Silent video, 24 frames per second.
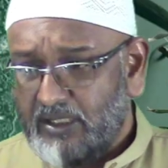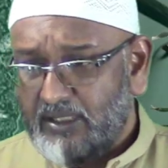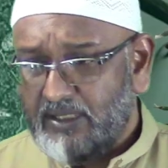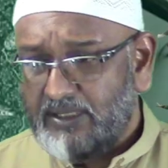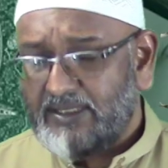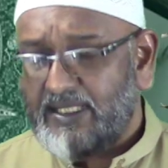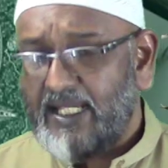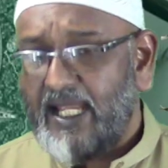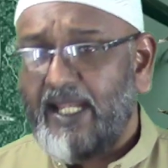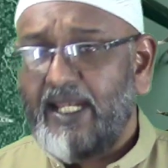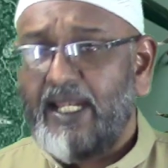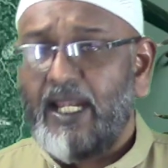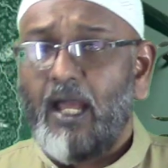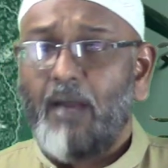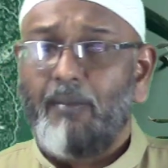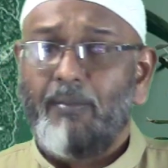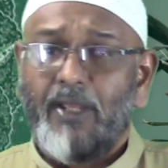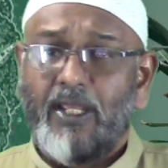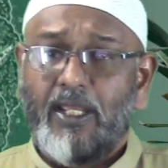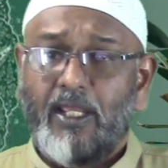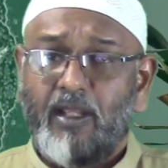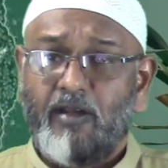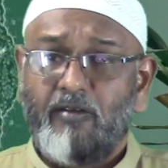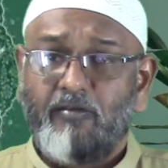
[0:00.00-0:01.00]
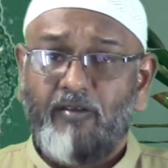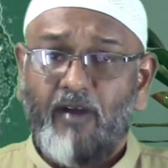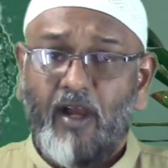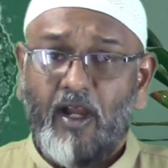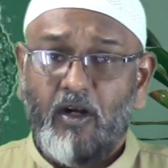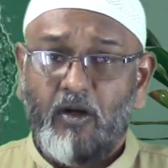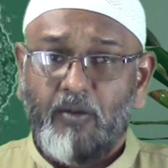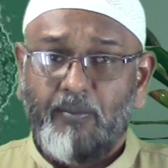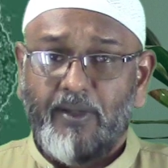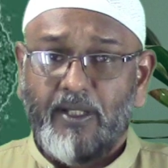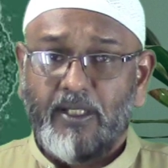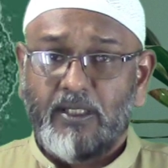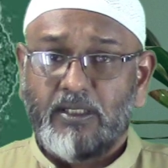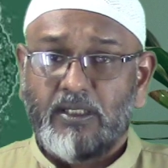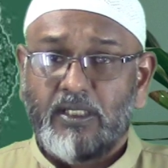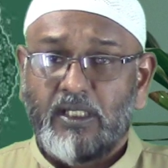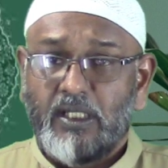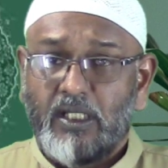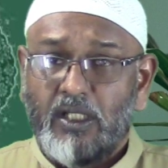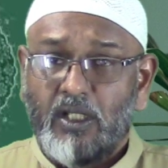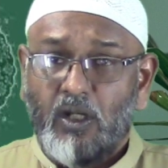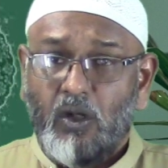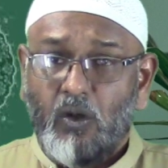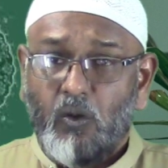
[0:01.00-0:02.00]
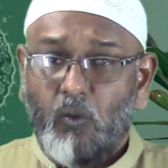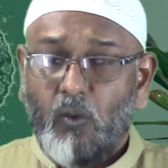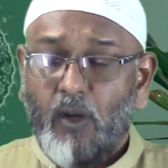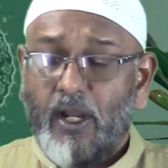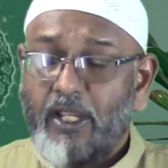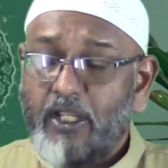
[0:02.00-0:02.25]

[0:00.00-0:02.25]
dynamic environment where